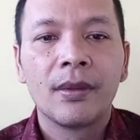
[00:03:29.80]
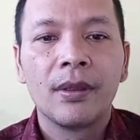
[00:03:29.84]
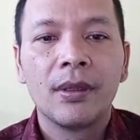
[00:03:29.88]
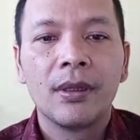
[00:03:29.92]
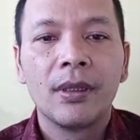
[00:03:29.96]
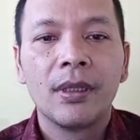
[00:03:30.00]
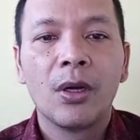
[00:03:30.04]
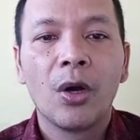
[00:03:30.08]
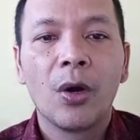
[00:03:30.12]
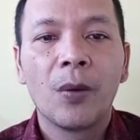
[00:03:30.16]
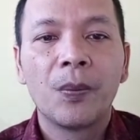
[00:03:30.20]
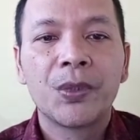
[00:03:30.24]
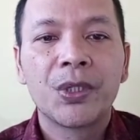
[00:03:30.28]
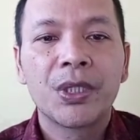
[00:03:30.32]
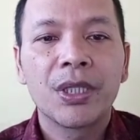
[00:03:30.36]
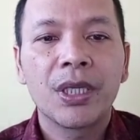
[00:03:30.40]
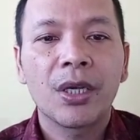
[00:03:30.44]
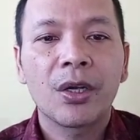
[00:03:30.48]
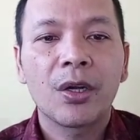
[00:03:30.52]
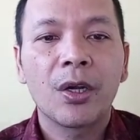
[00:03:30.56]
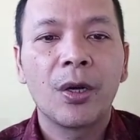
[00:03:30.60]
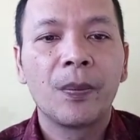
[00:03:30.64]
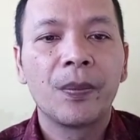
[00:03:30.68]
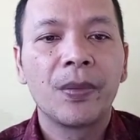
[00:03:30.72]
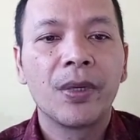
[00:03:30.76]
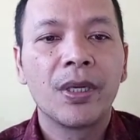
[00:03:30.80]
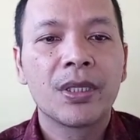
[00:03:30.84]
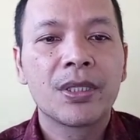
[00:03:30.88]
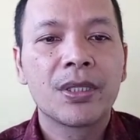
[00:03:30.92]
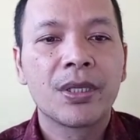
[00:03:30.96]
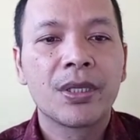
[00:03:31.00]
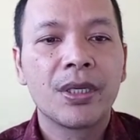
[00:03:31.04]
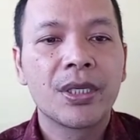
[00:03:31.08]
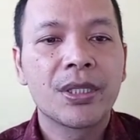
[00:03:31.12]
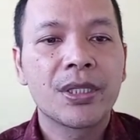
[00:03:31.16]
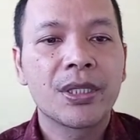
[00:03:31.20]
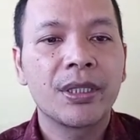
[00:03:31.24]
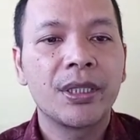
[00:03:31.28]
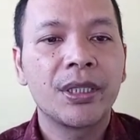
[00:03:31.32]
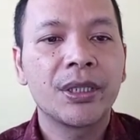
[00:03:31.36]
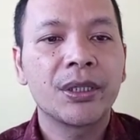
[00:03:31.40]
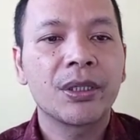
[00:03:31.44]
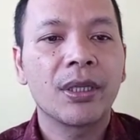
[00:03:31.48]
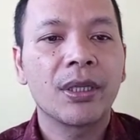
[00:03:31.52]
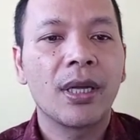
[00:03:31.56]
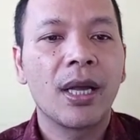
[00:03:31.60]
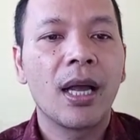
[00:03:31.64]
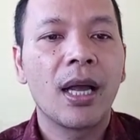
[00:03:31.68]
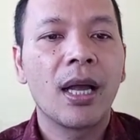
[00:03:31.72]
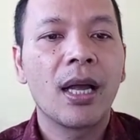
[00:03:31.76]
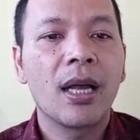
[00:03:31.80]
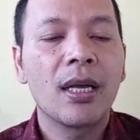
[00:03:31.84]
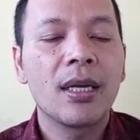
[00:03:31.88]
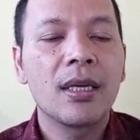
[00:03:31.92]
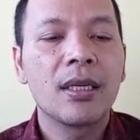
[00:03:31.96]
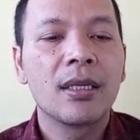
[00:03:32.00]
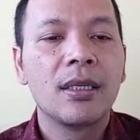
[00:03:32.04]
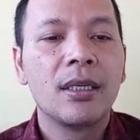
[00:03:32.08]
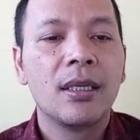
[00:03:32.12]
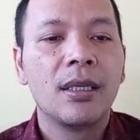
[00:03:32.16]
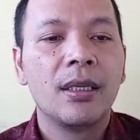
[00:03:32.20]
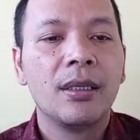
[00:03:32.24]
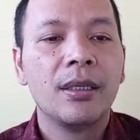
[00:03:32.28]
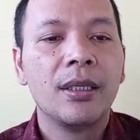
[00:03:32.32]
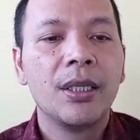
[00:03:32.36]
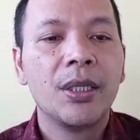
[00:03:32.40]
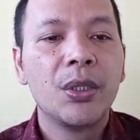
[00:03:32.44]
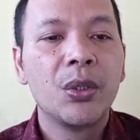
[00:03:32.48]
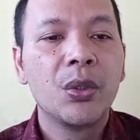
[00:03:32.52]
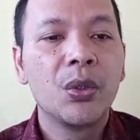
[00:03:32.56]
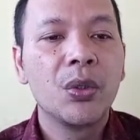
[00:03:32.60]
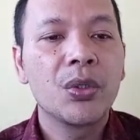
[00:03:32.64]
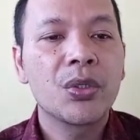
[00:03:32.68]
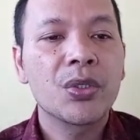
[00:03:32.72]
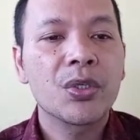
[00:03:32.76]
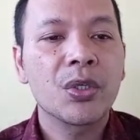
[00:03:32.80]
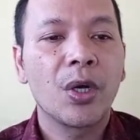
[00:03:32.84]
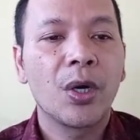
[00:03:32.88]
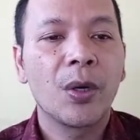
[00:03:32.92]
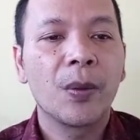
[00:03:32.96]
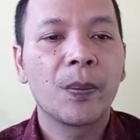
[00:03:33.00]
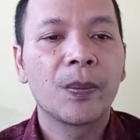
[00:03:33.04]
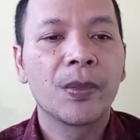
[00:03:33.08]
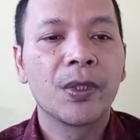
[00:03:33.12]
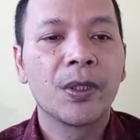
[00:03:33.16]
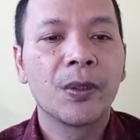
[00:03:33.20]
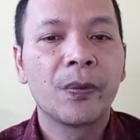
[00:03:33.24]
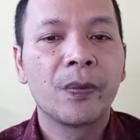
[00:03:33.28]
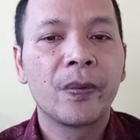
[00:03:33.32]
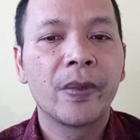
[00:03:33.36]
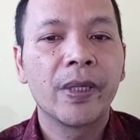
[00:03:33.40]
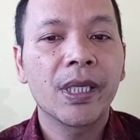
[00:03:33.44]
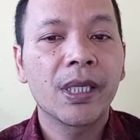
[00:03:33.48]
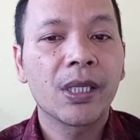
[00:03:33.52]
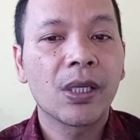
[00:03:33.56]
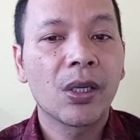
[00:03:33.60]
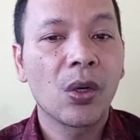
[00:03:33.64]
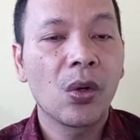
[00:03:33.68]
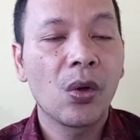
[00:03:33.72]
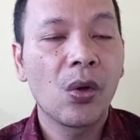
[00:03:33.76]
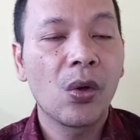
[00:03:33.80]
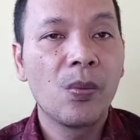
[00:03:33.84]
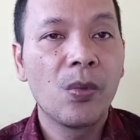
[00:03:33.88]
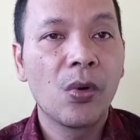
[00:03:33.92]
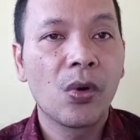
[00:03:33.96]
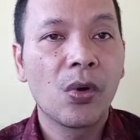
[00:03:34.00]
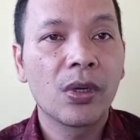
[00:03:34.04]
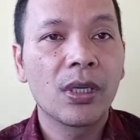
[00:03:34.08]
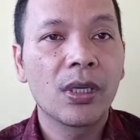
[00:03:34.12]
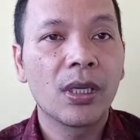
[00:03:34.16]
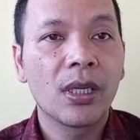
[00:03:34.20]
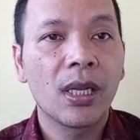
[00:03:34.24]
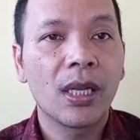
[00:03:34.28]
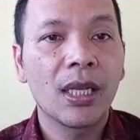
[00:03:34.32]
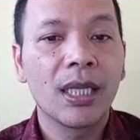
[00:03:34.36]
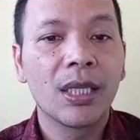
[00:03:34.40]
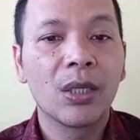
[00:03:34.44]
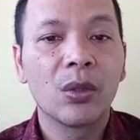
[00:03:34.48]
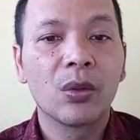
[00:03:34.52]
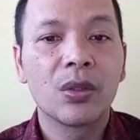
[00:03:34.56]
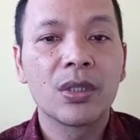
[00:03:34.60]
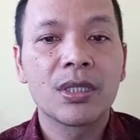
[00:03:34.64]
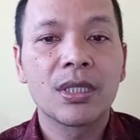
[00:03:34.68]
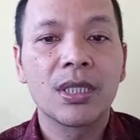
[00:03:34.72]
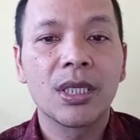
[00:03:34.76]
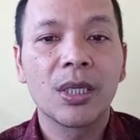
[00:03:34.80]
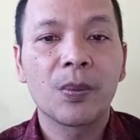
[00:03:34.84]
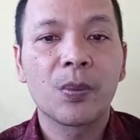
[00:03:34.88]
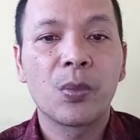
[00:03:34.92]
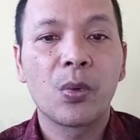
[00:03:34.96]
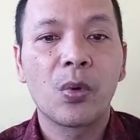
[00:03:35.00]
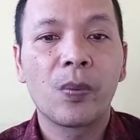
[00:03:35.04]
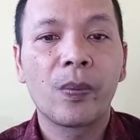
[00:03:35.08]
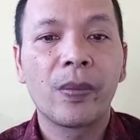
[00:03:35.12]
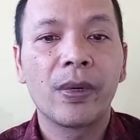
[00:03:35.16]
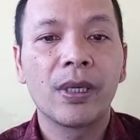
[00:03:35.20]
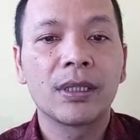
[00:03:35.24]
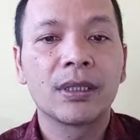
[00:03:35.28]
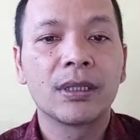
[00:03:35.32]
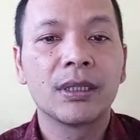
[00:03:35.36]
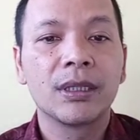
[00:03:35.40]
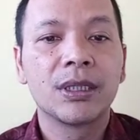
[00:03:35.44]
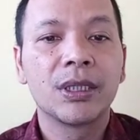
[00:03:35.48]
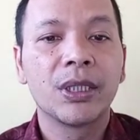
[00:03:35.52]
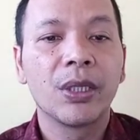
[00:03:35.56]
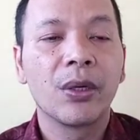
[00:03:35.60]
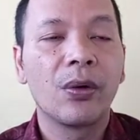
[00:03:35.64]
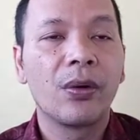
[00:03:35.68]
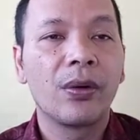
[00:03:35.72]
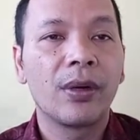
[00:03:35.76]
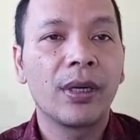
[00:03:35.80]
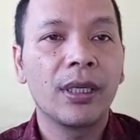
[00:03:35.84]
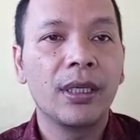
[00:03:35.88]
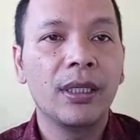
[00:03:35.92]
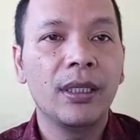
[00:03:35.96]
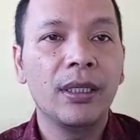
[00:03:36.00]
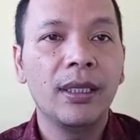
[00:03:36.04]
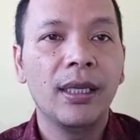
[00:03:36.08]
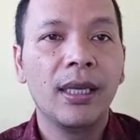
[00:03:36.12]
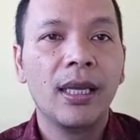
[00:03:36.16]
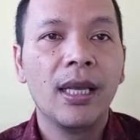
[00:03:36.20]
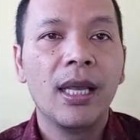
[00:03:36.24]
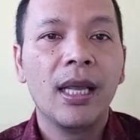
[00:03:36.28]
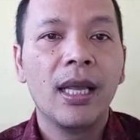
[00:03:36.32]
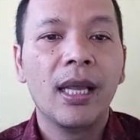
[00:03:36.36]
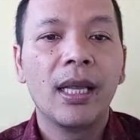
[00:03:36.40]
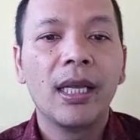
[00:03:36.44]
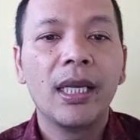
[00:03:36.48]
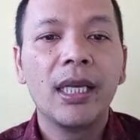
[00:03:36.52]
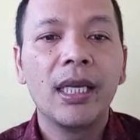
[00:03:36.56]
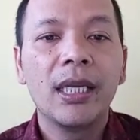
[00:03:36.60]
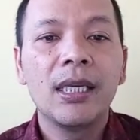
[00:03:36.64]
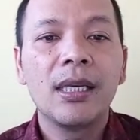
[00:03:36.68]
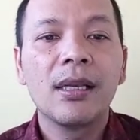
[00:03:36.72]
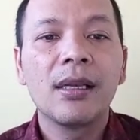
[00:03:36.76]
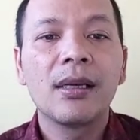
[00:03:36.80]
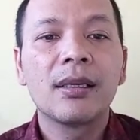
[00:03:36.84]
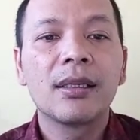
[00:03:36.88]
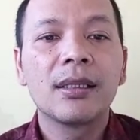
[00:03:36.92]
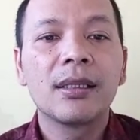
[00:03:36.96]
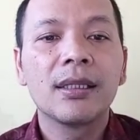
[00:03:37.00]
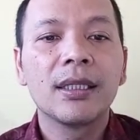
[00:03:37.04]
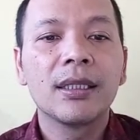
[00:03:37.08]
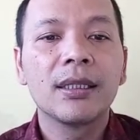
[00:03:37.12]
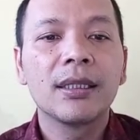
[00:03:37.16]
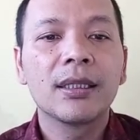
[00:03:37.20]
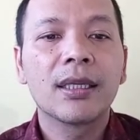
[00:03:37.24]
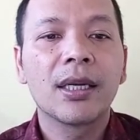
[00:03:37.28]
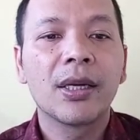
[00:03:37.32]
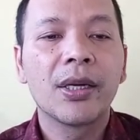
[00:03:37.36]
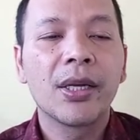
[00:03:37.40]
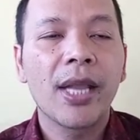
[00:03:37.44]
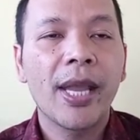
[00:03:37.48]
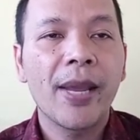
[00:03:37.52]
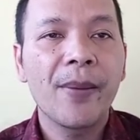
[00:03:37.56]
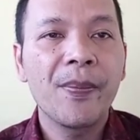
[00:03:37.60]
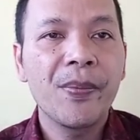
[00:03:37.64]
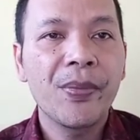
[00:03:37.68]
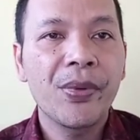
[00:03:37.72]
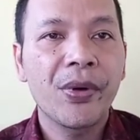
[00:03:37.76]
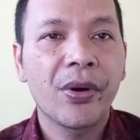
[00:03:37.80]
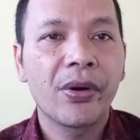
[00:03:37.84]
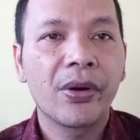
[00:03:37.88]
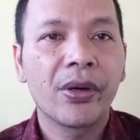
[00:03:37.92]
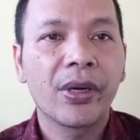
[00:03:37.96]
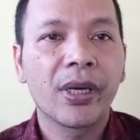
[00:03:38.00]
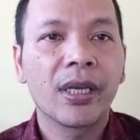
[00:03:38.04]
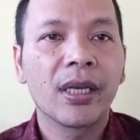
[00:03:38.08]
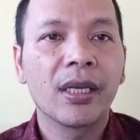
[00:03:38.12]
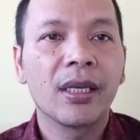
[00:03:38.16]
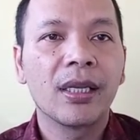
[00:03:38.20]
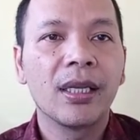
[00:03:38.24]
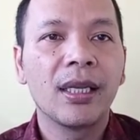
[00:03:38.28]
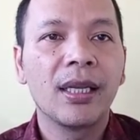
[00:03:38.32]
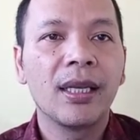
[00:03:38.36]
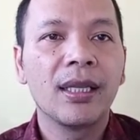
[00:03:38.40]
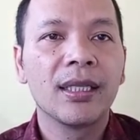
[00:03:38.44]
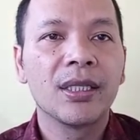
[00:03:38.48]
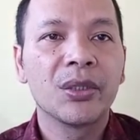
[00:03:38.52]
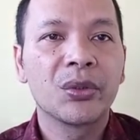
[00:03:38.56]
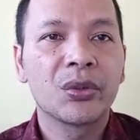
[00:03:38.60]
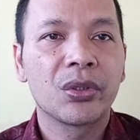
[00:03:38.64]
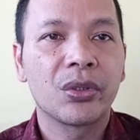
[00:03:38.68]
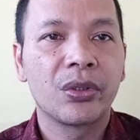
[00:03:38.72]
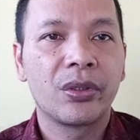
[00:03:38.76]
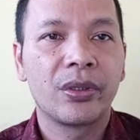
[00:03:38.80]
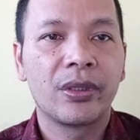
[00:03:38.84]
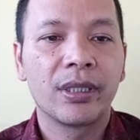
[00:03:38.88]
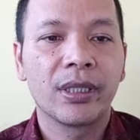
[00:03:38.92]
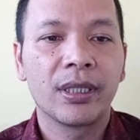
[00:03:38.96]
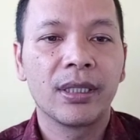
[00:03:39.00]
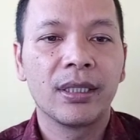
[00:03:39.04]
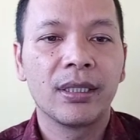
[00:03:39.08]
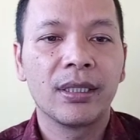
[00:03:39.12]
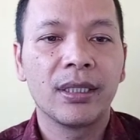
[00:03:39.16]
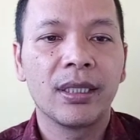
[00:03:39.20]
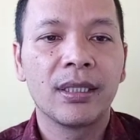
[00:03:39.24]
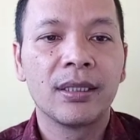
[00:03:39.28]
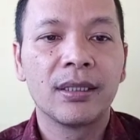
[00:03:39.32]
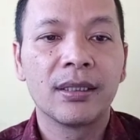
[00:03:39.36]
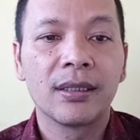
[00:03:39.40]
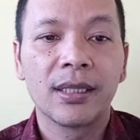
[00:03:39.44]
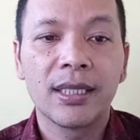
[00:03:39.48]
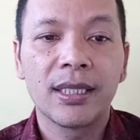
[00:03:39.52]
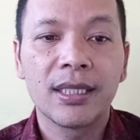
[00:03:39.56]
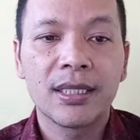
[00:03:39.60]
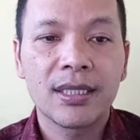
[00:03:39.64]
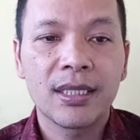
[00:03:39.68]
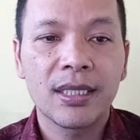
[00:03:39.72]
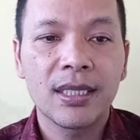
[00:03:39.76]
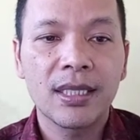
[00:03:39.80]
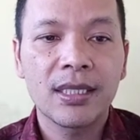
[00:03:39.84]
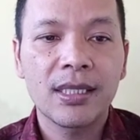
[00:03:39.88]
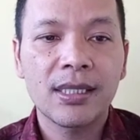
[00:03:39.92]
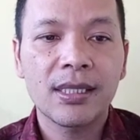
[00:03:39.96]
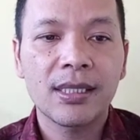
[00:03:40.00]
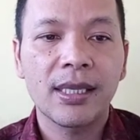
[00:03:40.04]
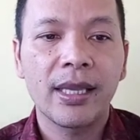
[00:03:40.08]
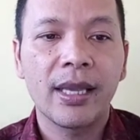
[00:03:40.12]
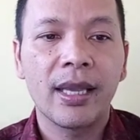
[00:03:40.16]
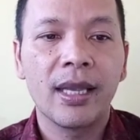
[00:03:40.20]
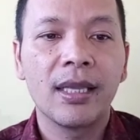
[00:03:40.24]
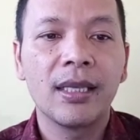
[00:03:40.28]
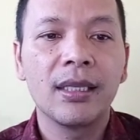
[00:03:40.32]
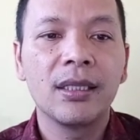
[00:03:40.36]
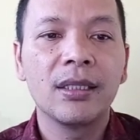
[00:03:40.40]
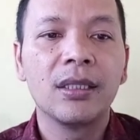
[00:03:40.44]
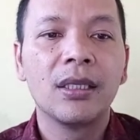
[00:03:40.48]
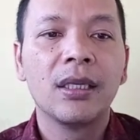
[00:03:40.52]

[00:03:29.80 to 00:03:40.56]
The object of this research are the use of the Fairclough model linguistic property theory in learning contemporary literary analysis and